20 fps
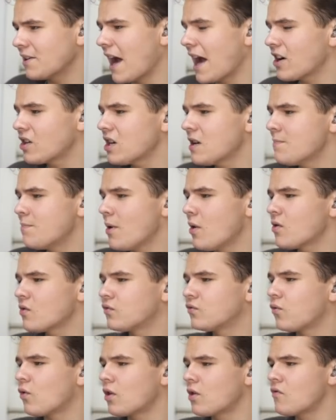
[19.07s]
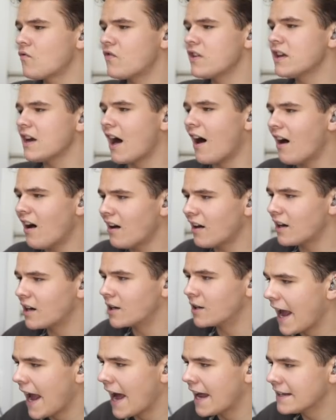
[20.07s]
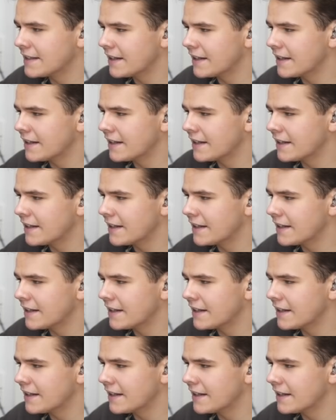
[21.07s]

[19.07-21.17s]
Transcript: actually built for VR. And